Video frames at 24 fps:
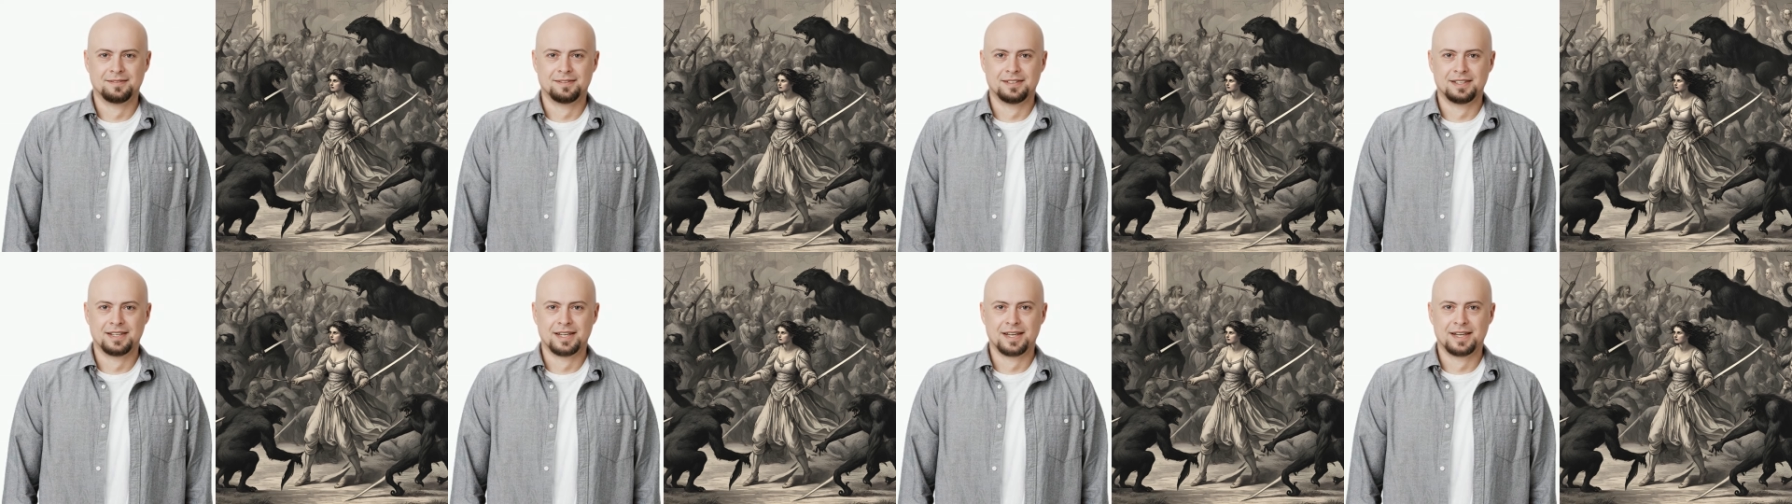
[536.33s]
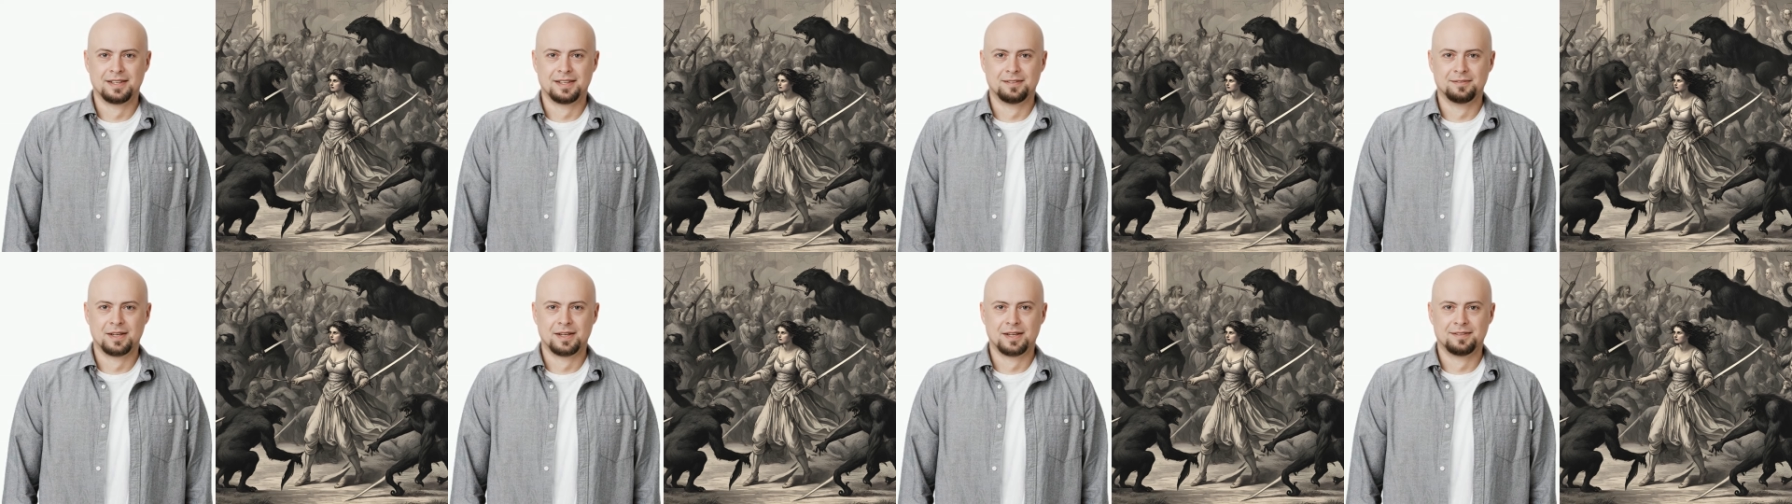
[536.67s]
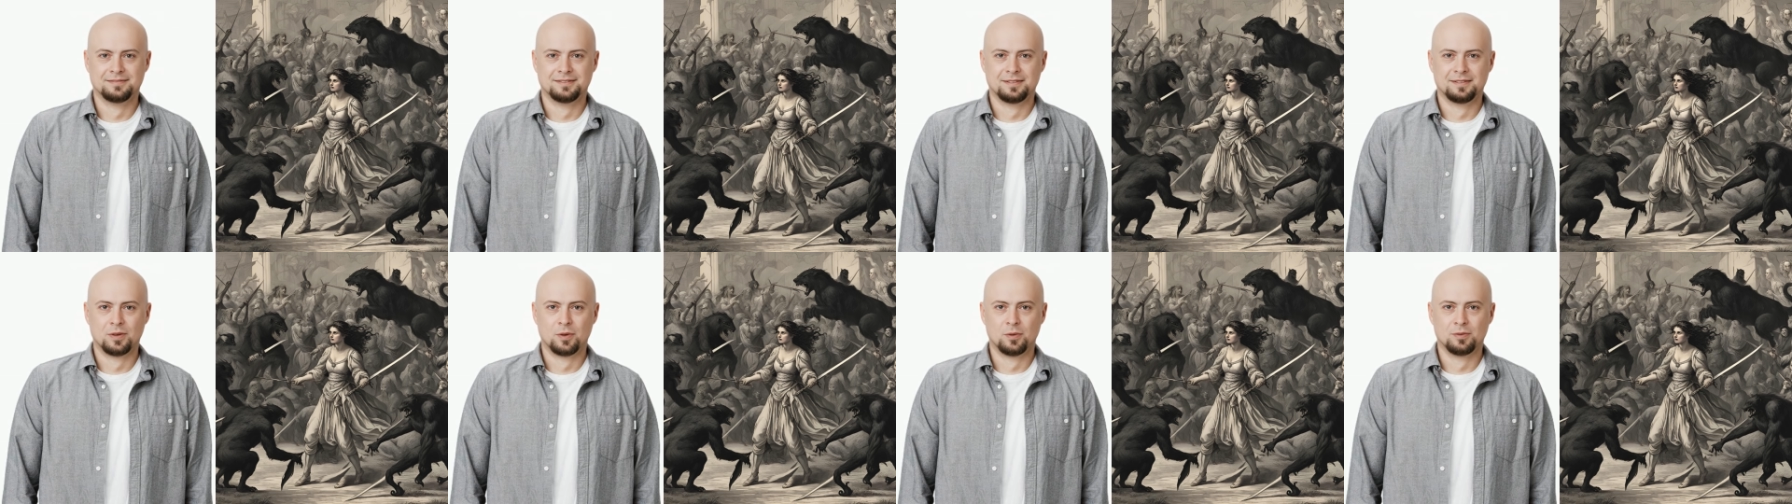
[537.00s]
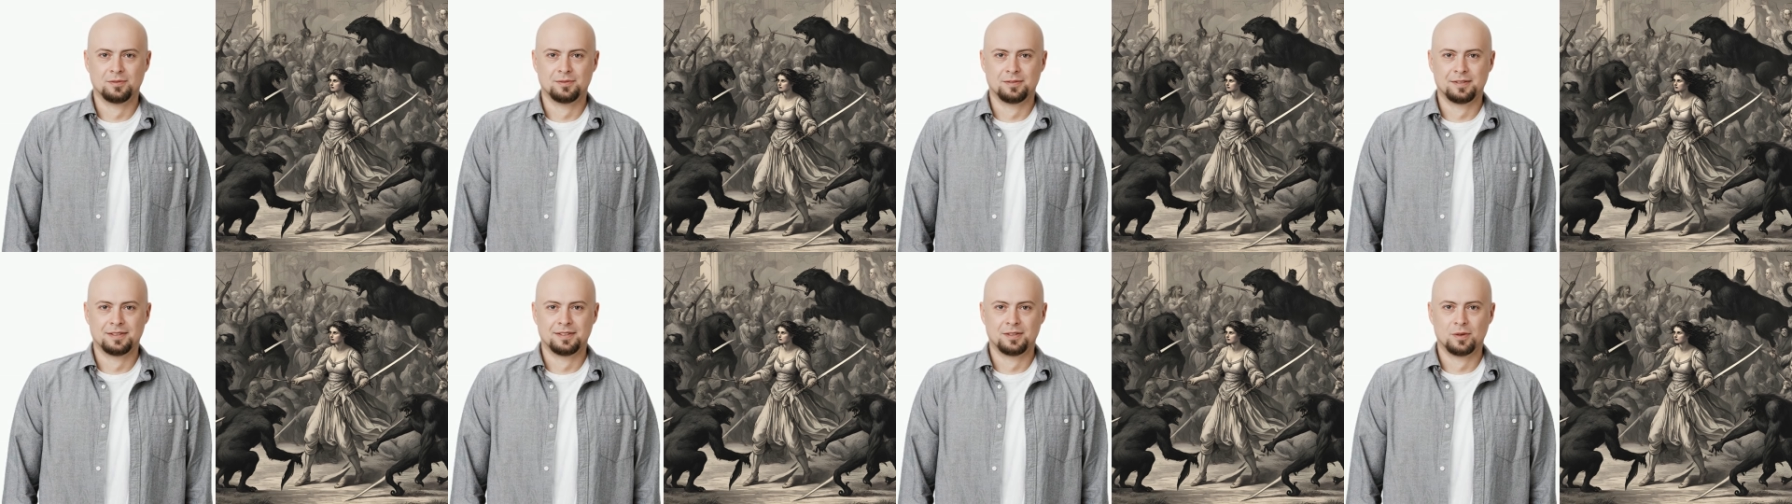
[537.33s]
Lyra
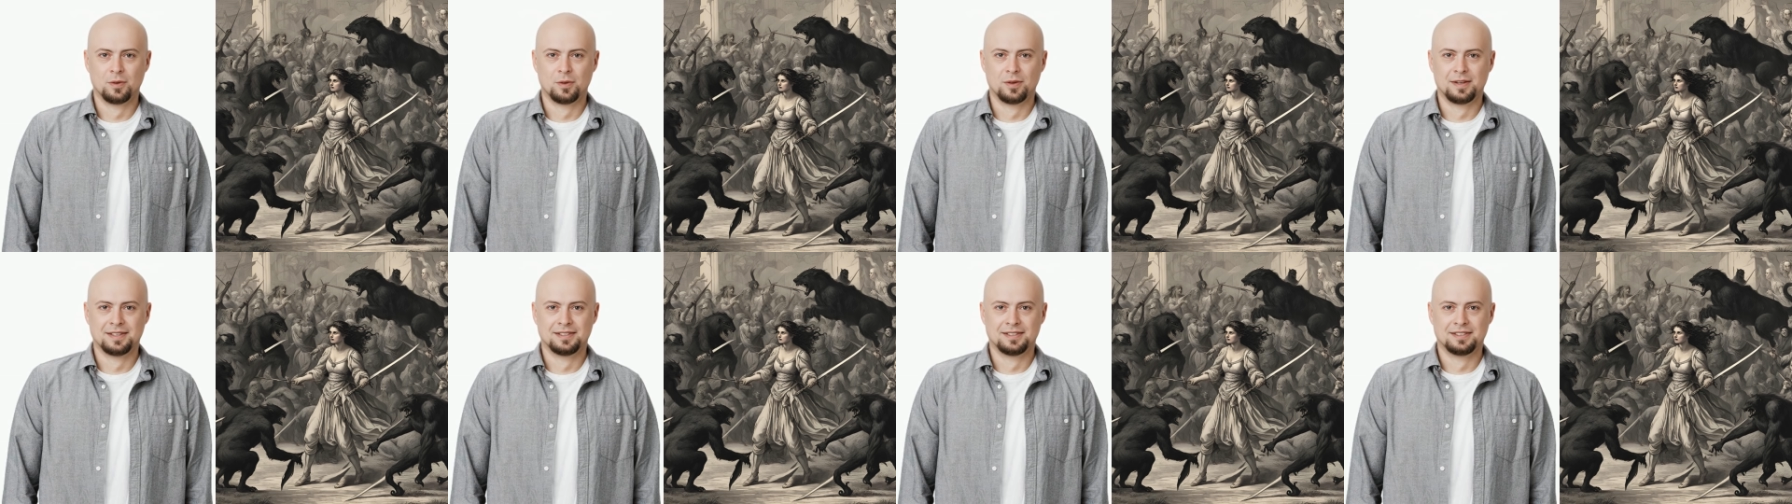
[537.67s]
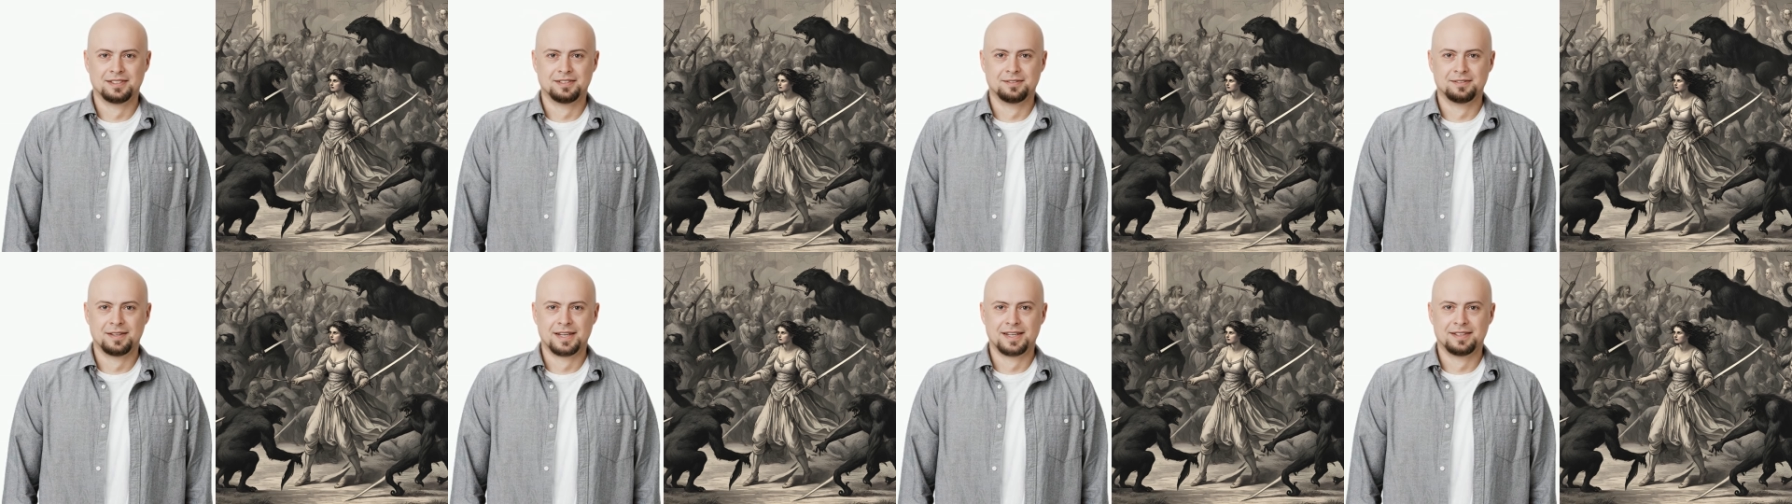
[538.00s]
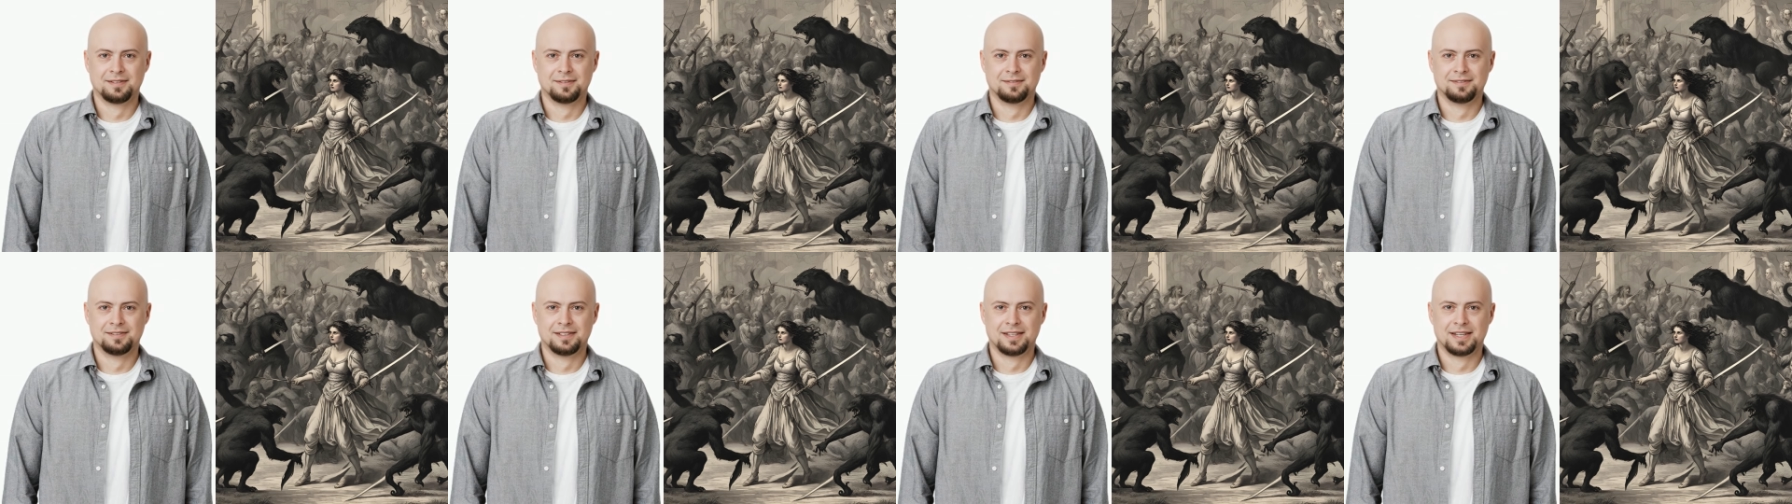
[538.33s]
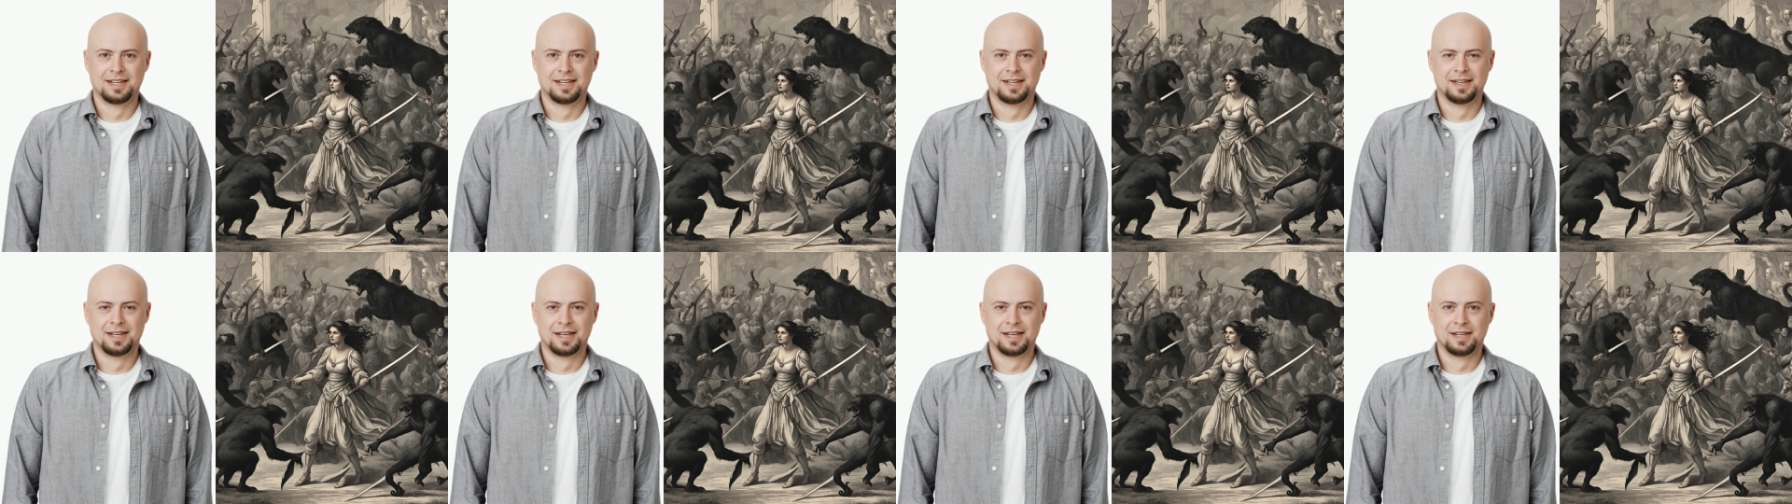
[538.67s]
fought with all her strength,
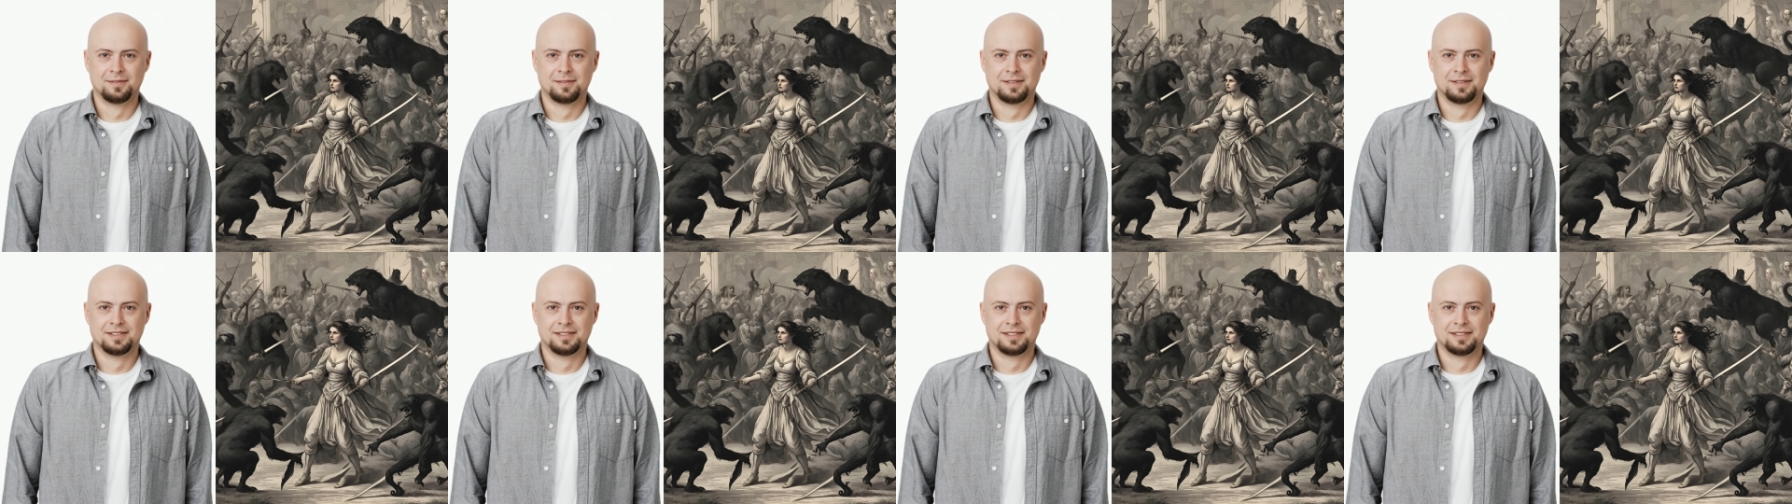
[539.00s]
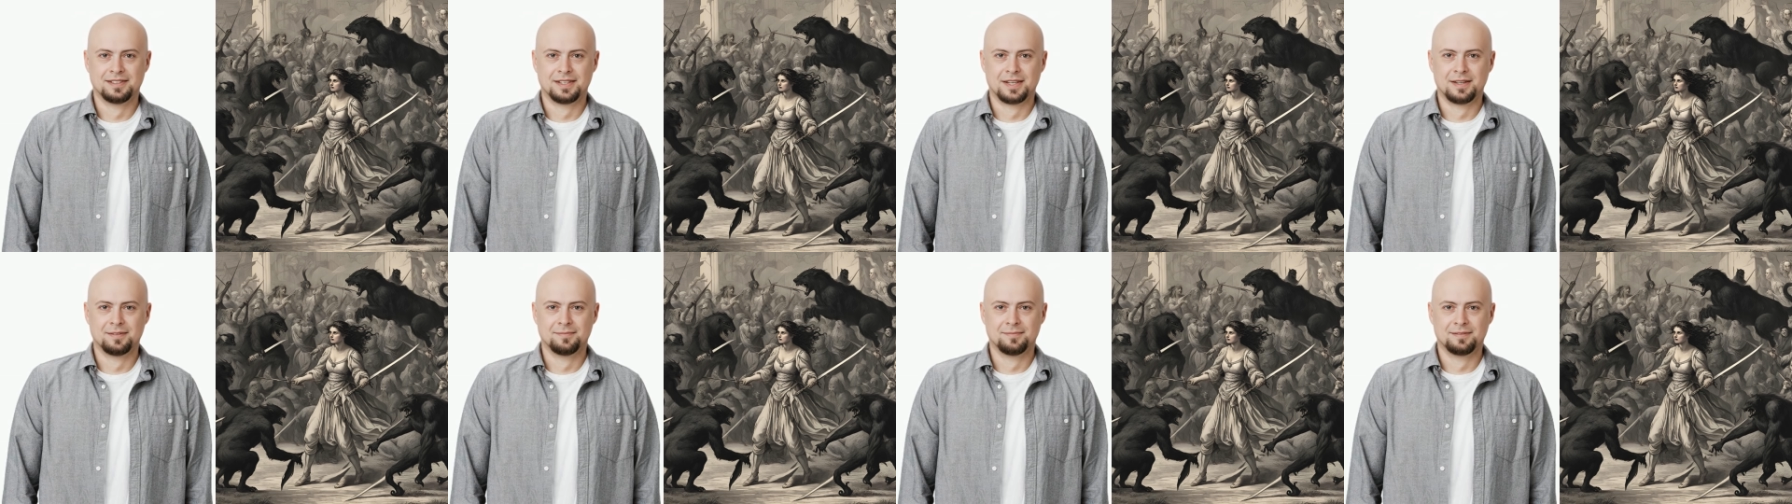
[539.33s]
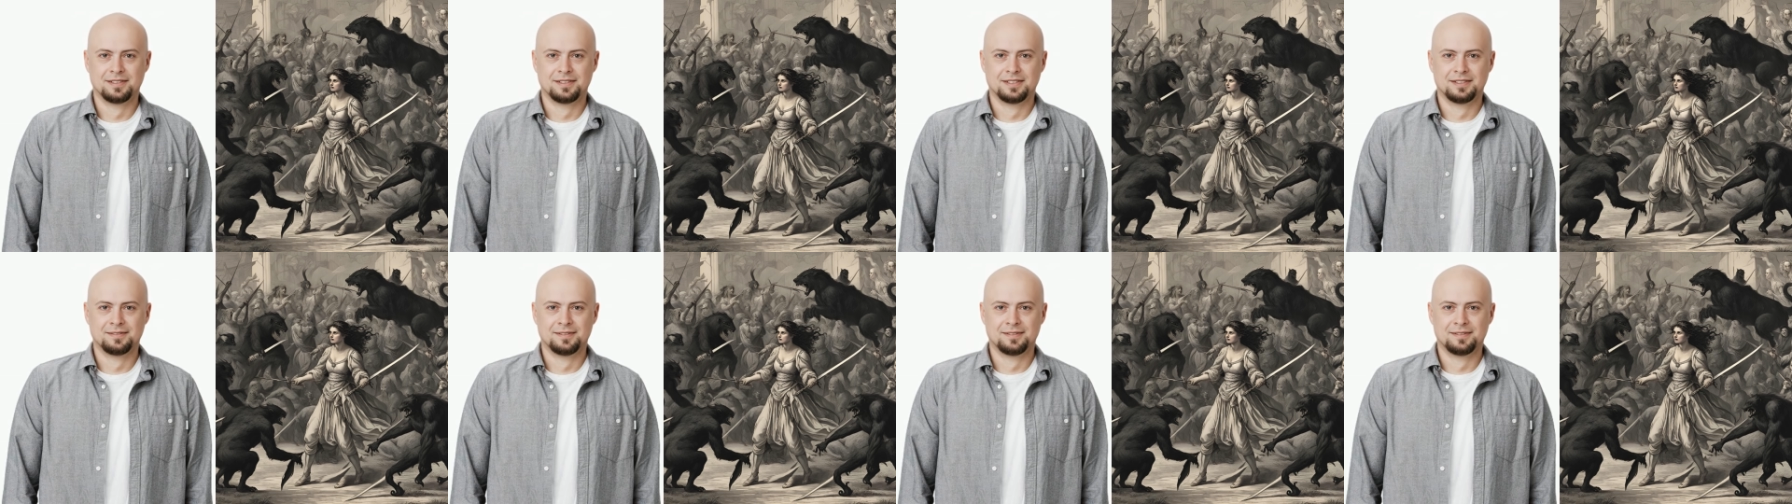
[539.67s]
but the numbers